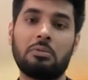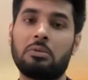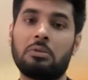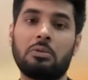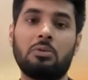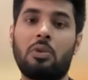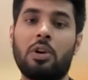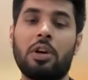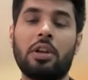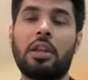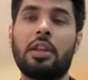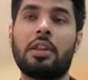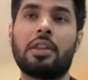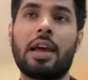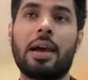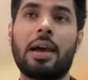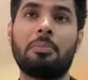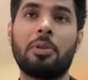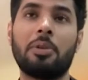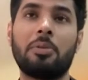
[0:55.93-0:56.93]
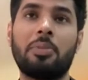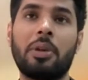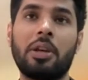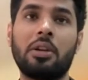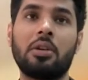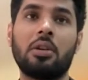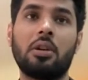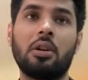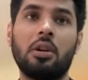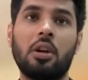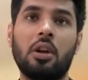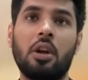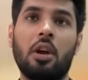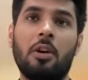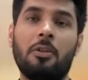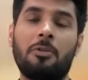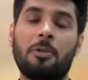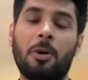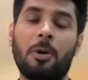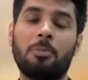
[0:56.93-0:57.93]
One example being
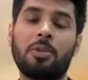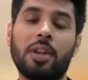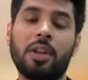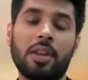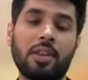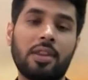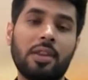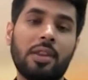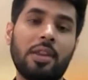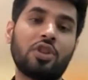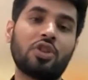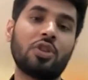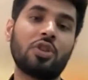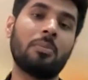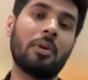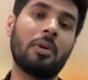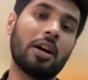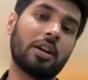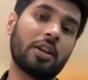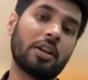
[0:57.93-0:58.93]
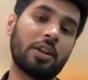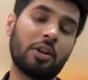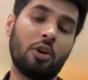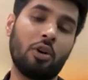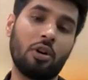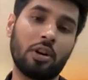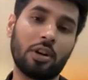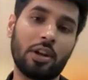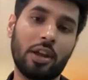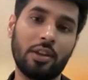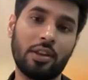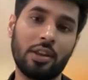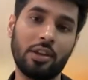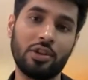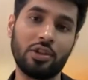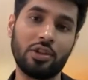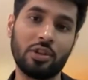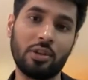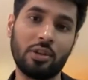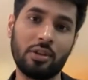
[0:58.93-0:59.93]
from destination marketing
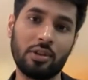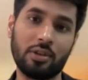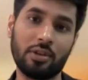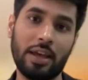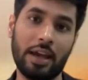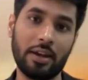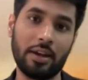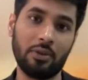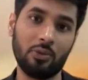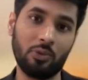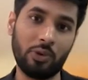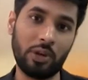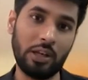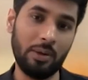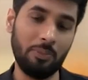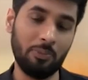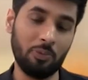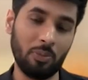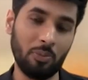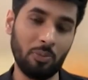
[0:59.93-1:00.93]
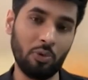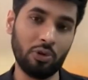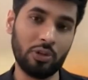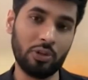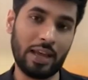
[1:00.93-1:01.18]
organizations that really promote